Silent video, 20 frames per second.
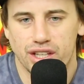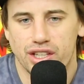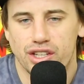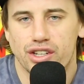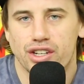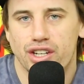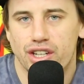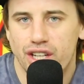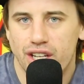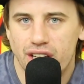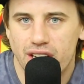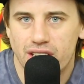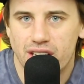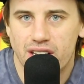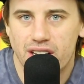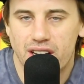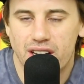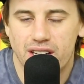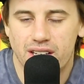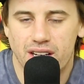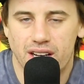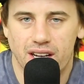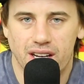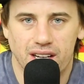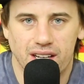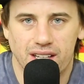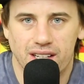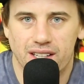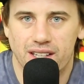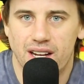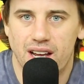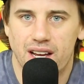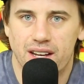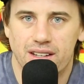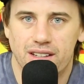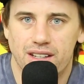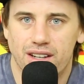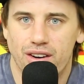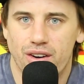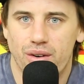you're an idiot. And
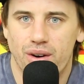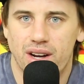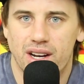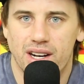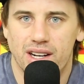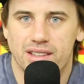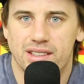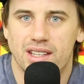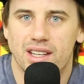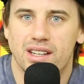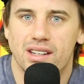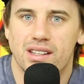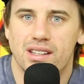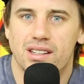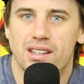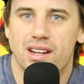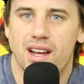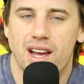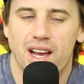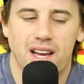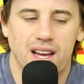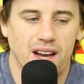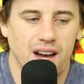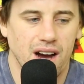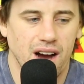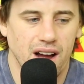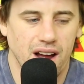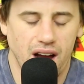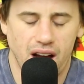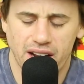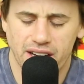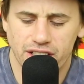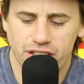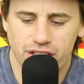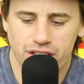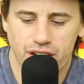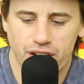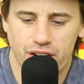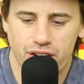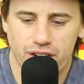you know what? At the end of the day, I
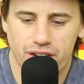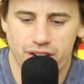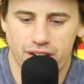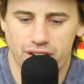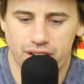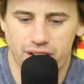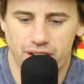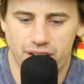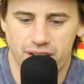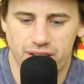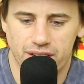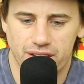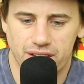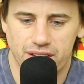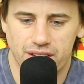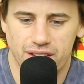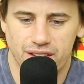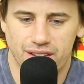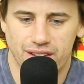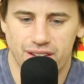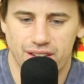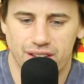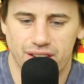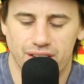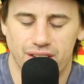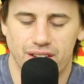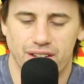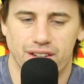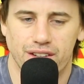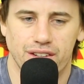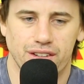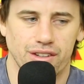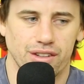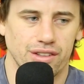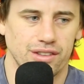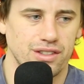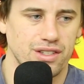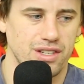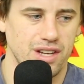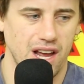actually heard a
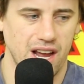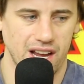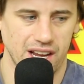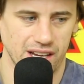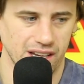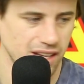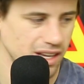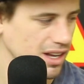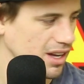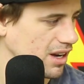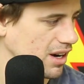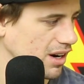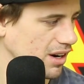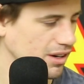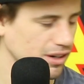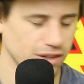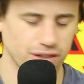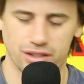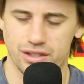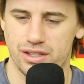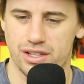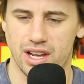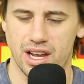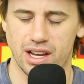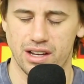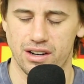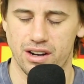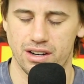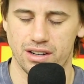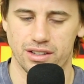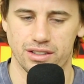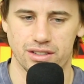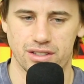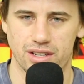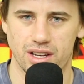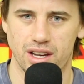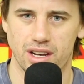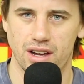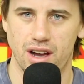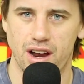good saying, or good saying, not a good
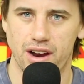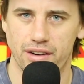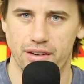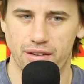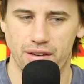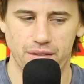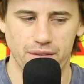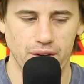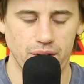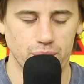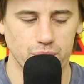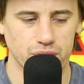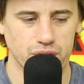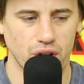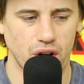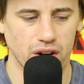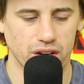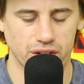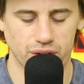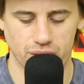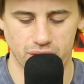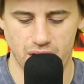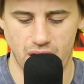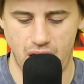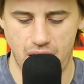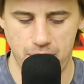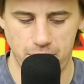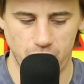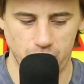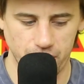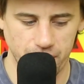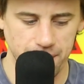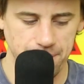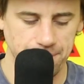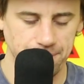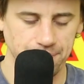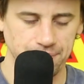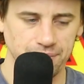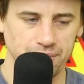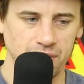saying. I was talking to a guy about it,